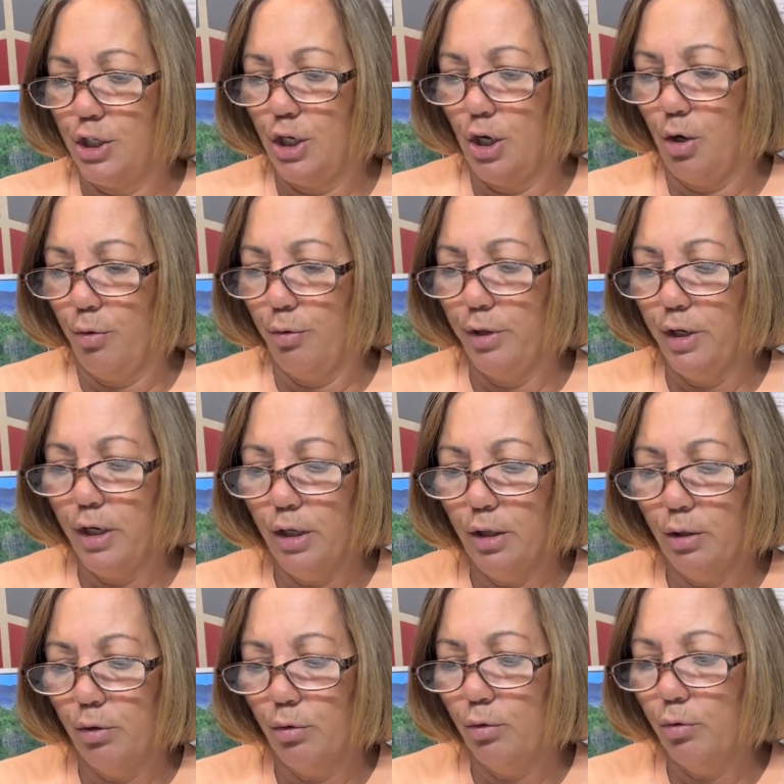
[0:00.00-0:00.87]
Y'all
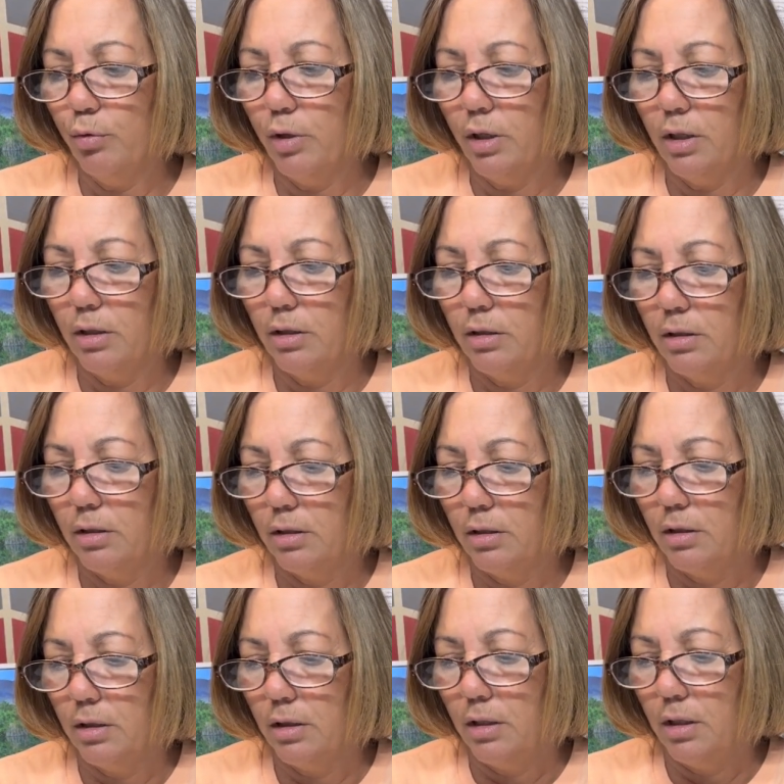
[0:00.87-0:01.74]
know.
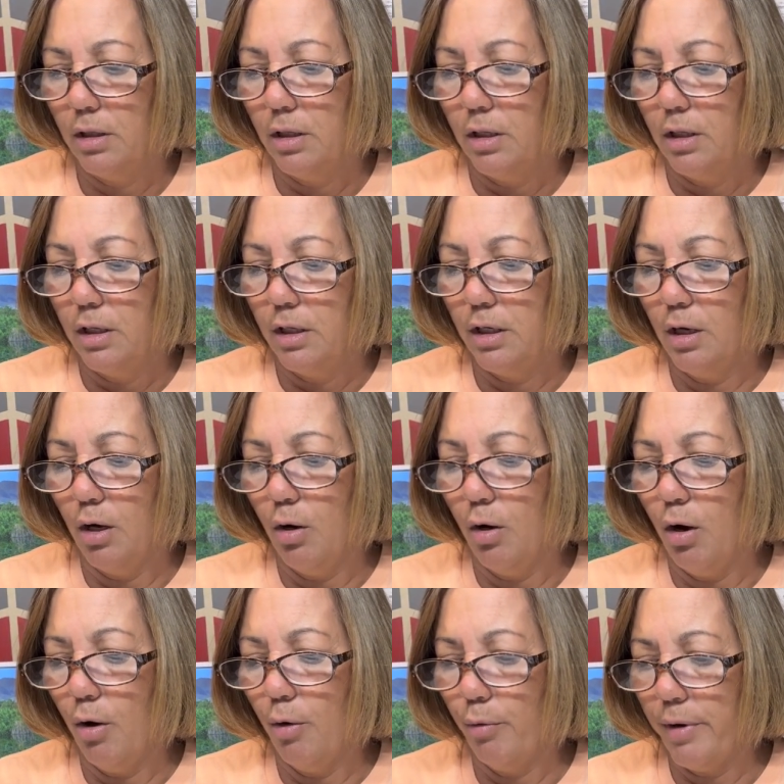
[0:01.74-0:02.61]

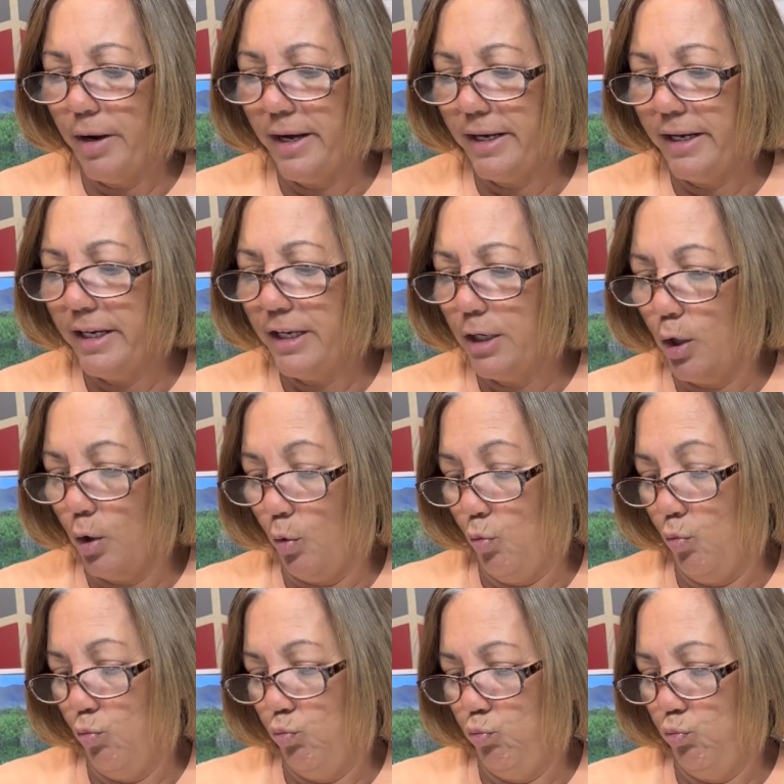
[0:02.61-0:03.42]
Y'all already know